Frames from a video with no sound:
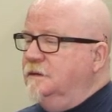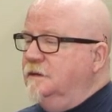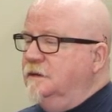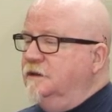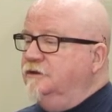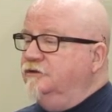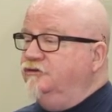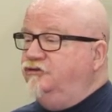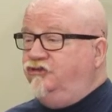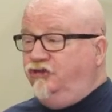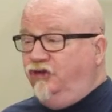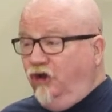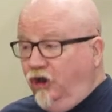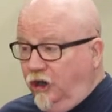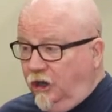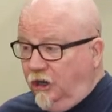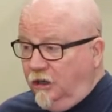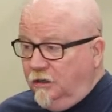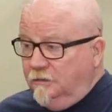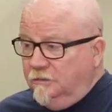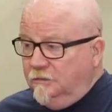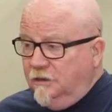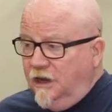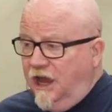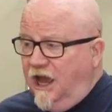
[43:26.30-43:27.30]

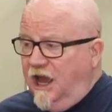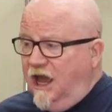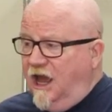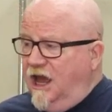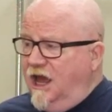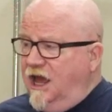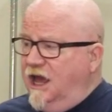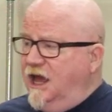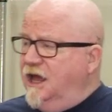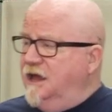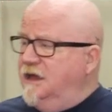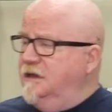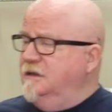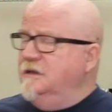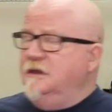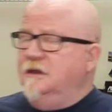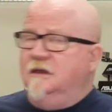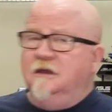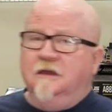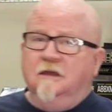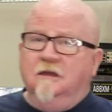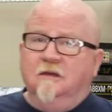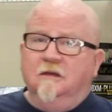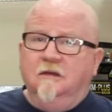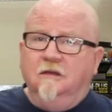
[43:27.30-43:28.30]
Sure. Uh,
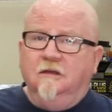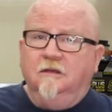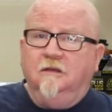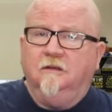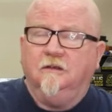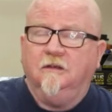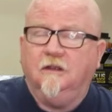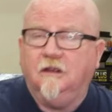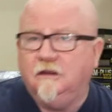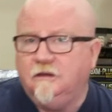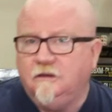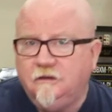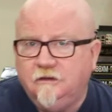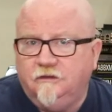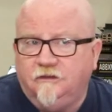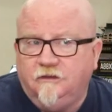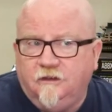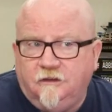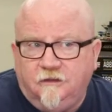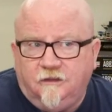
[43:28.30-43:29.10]
the,